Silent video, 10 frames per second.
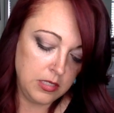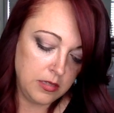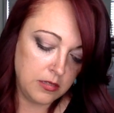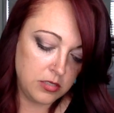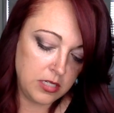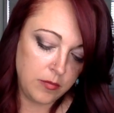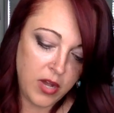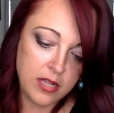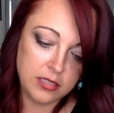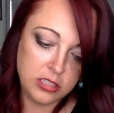There's an
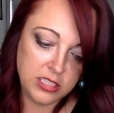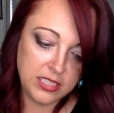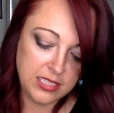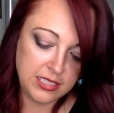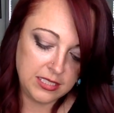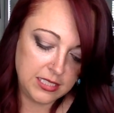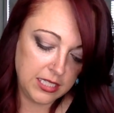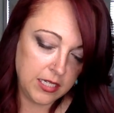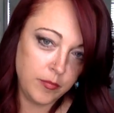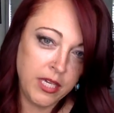apology that needs to
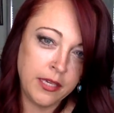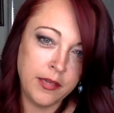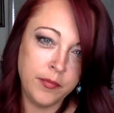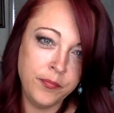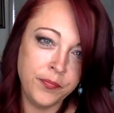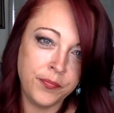come in.